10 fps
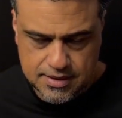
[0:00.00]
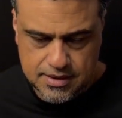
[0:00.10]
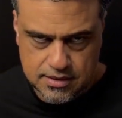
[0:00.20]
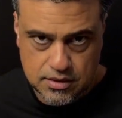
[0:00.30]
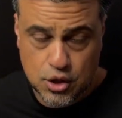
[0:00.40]

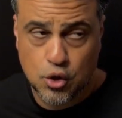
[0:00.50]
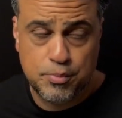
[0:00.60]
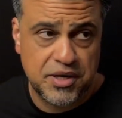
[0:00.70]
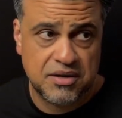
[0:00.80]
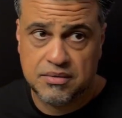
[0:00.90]

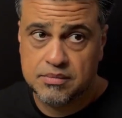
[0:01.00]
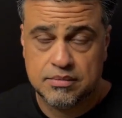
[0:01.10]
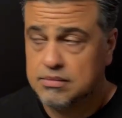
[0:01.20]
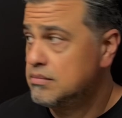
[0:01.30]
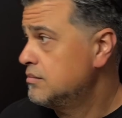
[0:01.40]
Hoping,
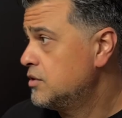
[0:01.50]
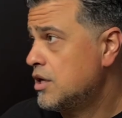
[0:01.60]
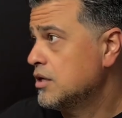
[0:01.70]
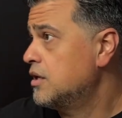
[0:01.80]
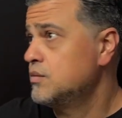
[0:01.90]

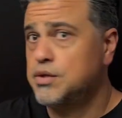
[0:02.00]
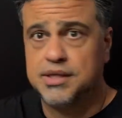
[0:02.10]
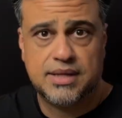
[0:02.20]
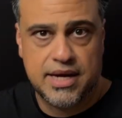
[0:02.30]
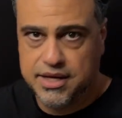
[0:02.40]
knock on wood,
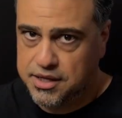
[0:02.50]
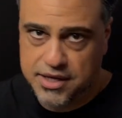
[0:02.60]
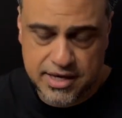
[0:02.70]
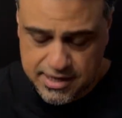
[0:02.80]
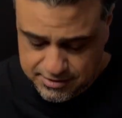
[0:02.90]
that I can get
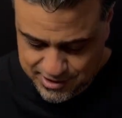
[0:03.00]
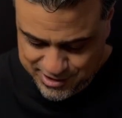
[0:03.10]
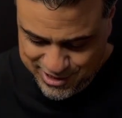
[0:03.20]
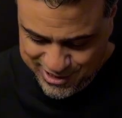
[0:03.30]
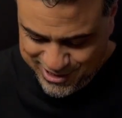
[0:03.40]
it out this
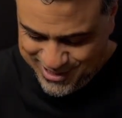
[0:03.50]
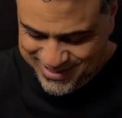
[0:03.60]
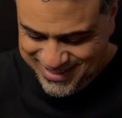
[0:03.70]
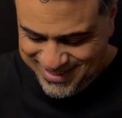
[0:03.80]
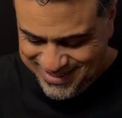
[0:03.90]
year
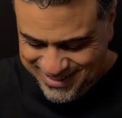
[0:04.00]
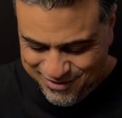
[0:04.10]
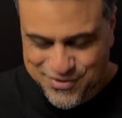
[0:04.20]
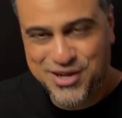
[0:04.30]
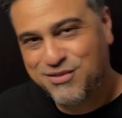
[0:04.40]
if
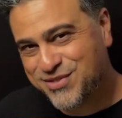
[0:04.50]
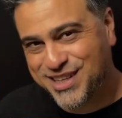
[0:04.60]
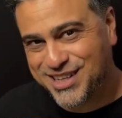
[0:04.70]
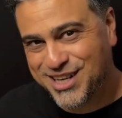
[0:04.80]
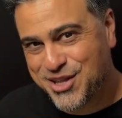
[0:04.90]
enough
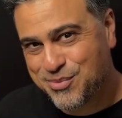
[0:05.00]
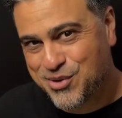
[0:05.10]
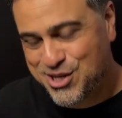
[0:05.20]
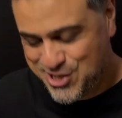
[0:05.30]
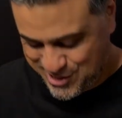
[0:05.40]
other
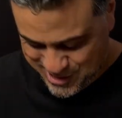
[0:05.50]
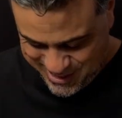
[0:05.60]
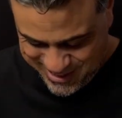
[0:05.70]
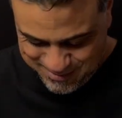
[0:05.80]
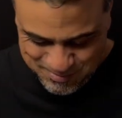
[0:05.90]
projects line
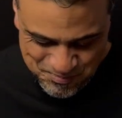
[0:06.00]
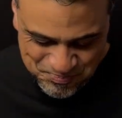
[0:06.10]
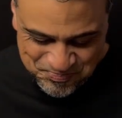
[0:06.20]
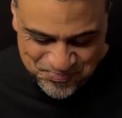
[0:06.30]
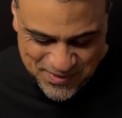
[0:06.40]
up.
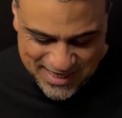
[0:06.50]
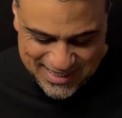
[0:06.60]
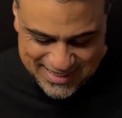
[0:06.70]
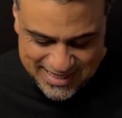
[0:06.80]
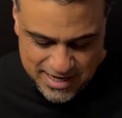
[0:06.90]

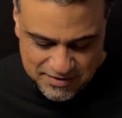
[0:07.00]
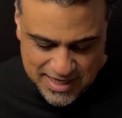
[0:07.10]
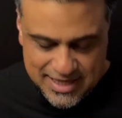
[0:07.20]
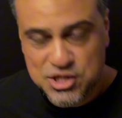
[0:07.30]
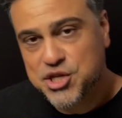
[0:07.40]
Then I've got
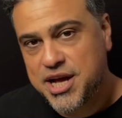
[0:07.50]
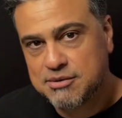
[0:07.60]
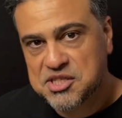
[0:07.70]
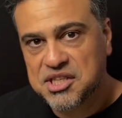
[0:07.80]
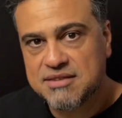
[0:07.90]
Yesterday I Was
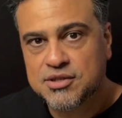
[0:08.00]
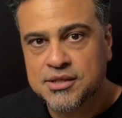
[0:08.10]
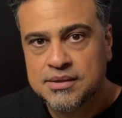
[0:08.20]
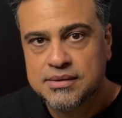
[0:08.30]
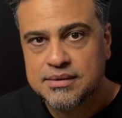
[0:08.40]
Clever.
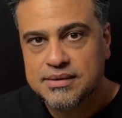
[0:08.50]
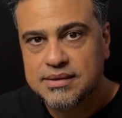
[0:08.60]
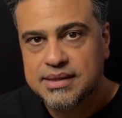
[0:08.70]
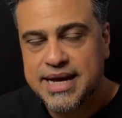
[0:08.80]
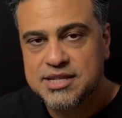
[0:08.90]

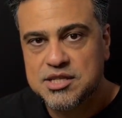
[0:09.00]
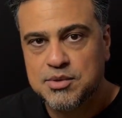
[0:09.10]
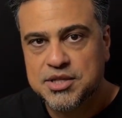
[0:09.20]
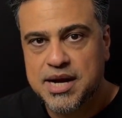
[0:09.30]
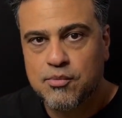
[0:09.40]
That is the book
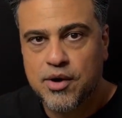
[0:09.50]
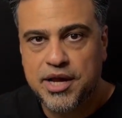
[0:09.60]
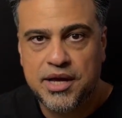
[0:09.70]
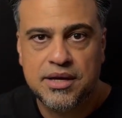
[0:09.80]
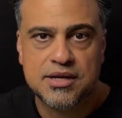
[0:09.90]
that I'm
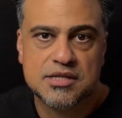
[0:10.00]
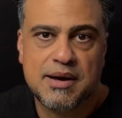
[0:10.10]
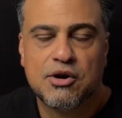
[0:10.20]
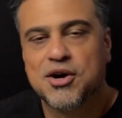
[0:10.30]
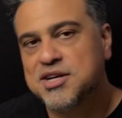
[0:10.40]
writing. It is about
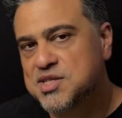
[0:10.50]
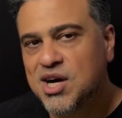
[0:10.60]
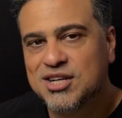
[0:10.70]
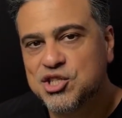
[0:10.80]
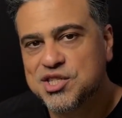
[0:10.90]
artist
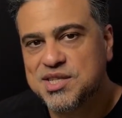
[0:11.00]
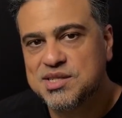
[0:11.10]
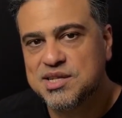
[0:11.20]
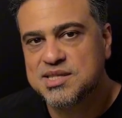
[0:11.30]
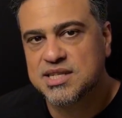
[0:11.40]
consciousness,
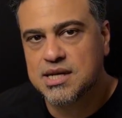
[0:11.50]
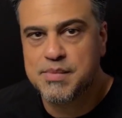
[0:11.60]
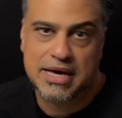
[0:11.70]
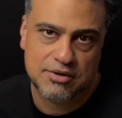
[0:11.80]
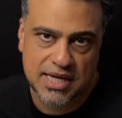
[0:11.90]
and it's a coming
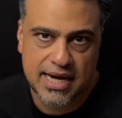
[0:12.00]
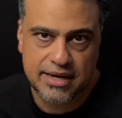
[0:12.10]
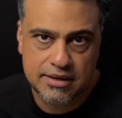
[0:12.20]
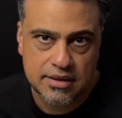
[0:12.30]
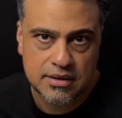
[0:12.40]
out
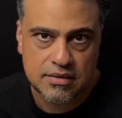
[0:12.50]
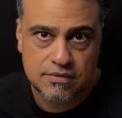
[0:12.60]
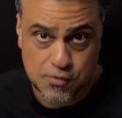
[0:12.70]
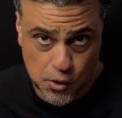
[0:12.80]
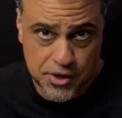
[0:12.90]
guide
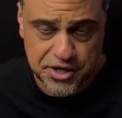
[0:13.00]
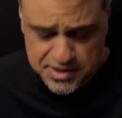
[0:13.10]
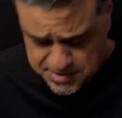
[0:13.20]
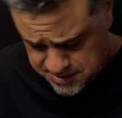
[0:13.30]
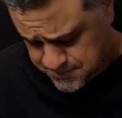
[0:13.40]
for artists.